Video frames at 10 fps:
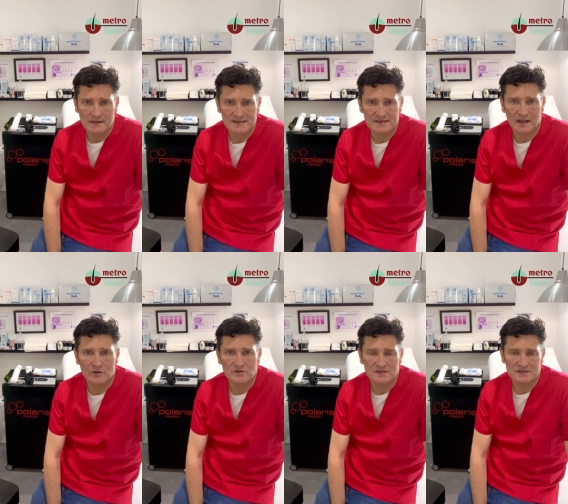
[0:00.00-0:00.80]
This
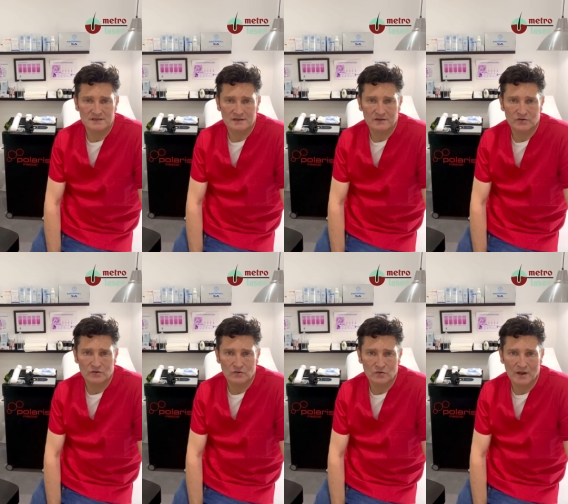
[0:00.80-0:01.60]
allows us
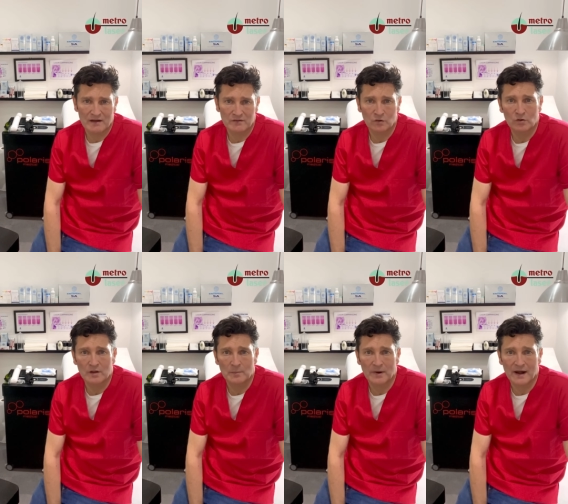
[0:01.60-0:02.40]
to have a
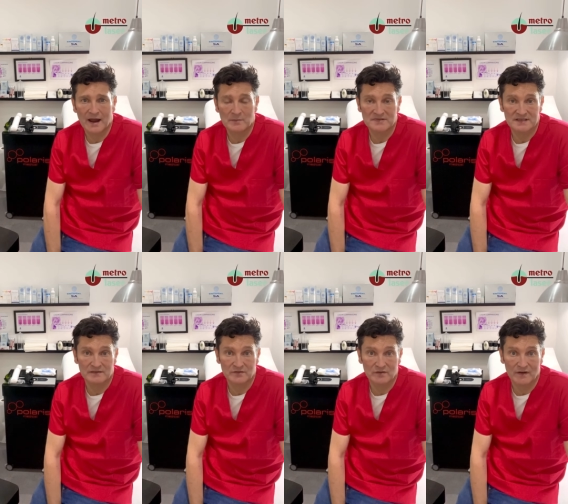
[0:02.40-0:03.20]
look at perhaps
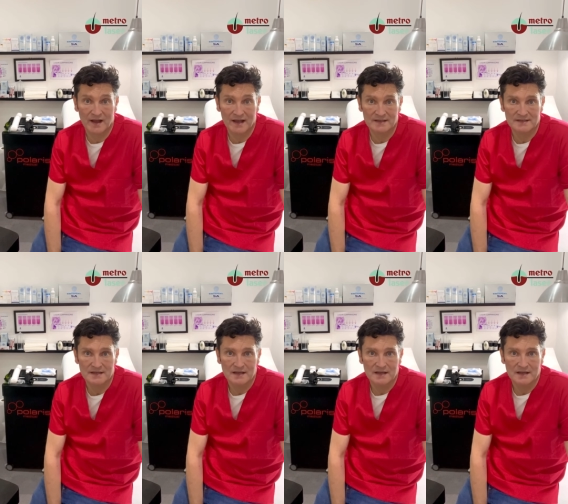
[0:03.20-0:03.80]
if you've had